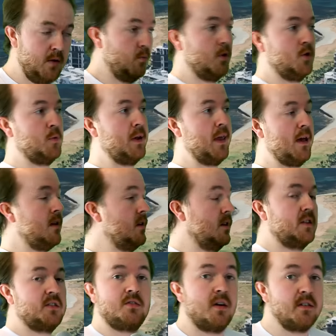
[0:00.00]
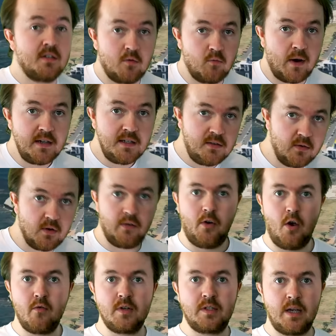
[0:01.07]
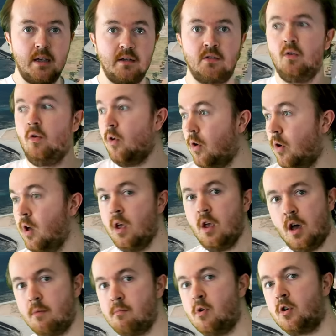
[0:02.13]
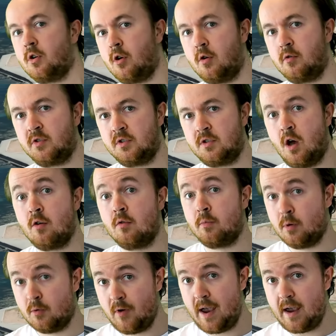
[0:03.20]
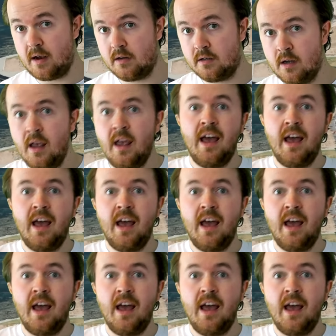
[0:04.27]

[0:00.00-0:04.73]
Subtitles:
Would we get an exciting race full of overtakes or a Monaco-style parade?